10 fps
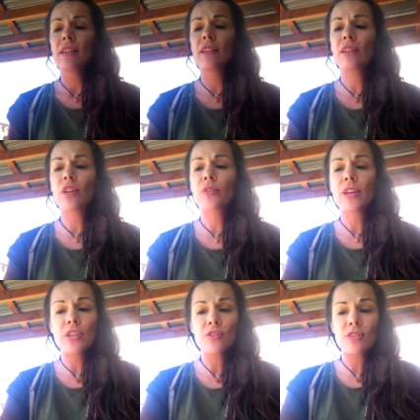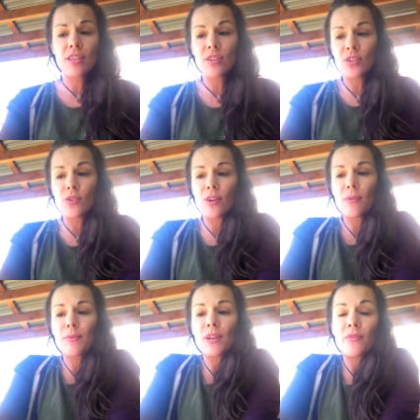the little creatures in the
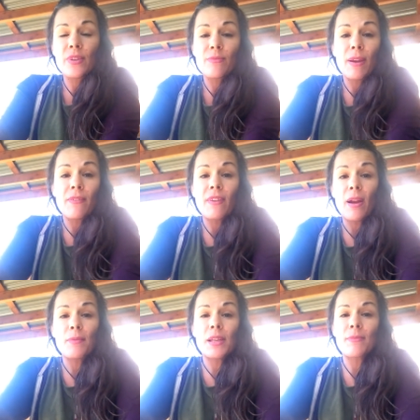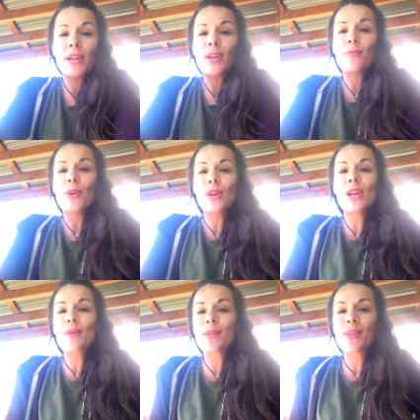soil, but I'll feed my family and my
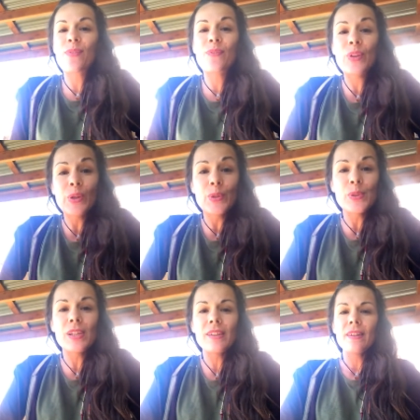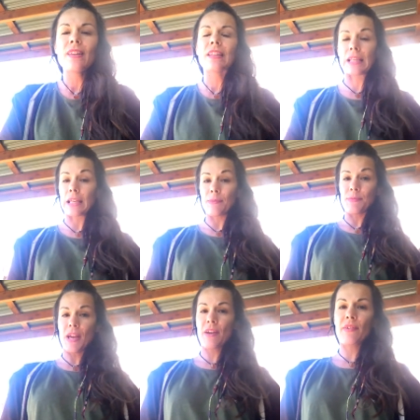community with the food that
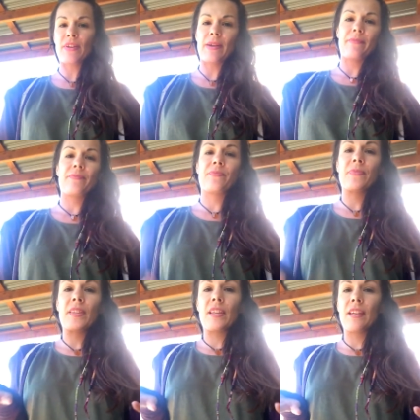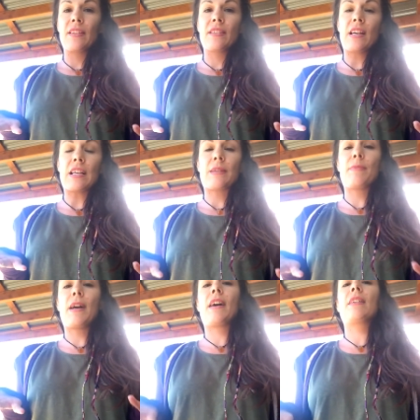comes out of it talk
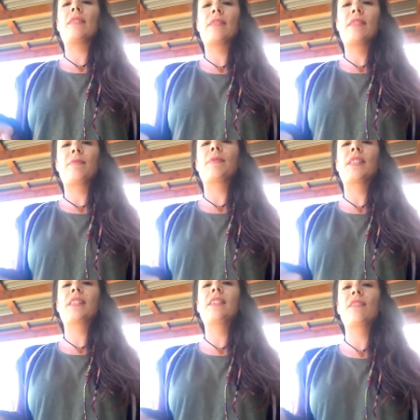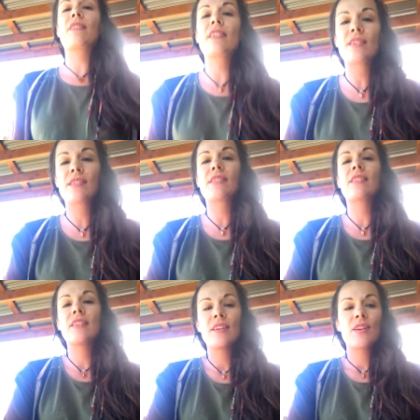about some serious
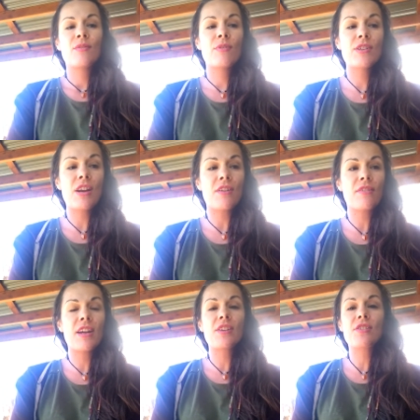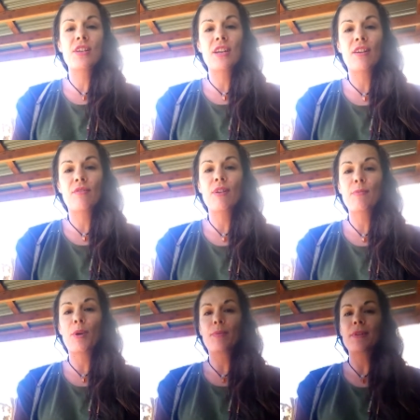regeneration here and
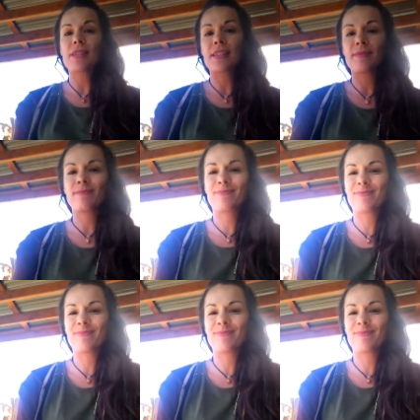repurposing.